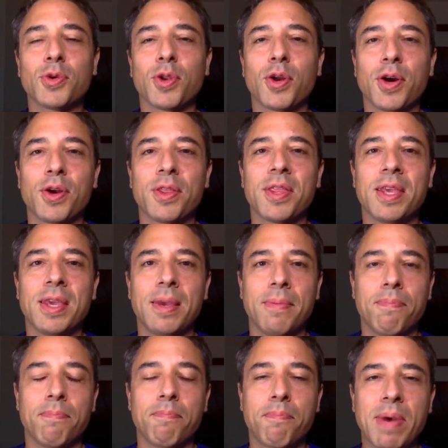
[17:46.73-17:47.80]
to learn the
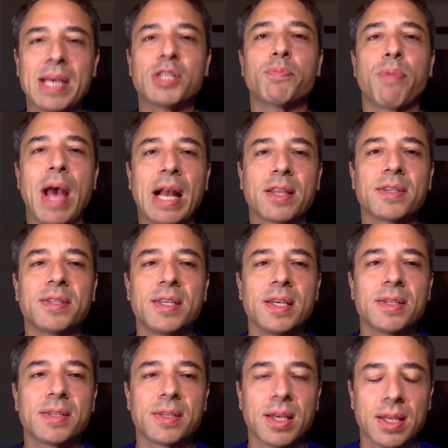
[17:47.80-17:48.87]
best
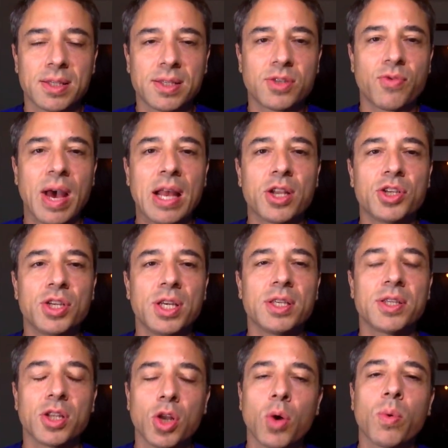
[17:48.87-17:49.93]
practices and
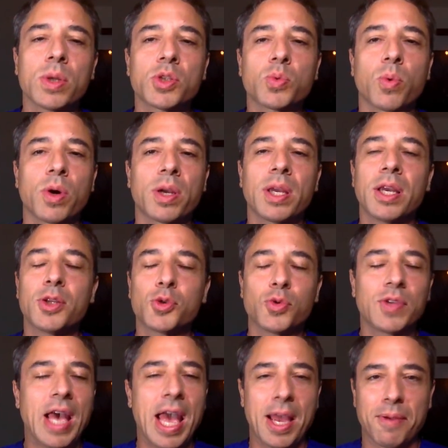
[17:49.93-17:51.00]
strategies and know what's working
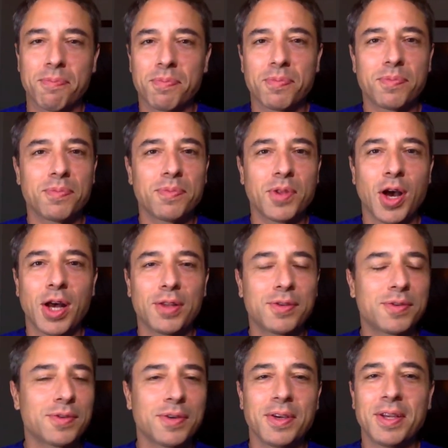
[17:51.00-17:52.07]
today,
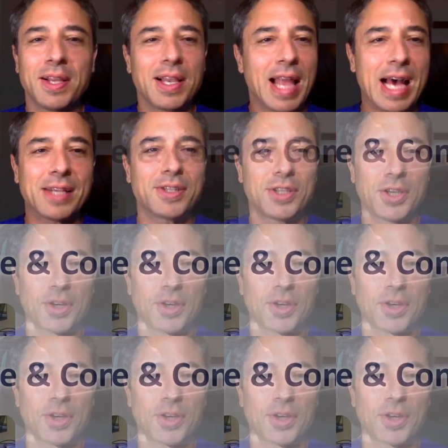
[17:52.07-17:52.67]
not last